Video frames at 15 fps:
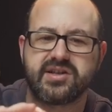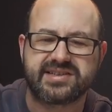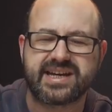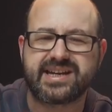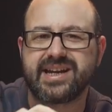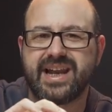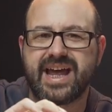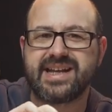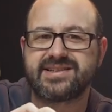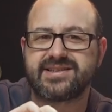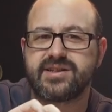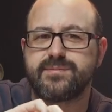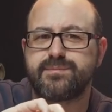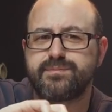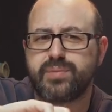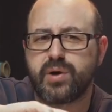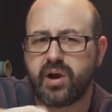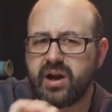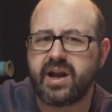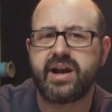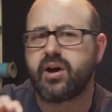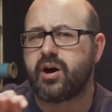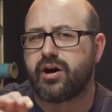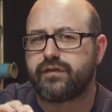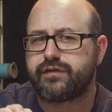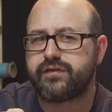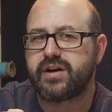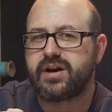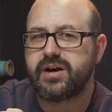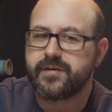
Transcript: you take your lens and you pull it off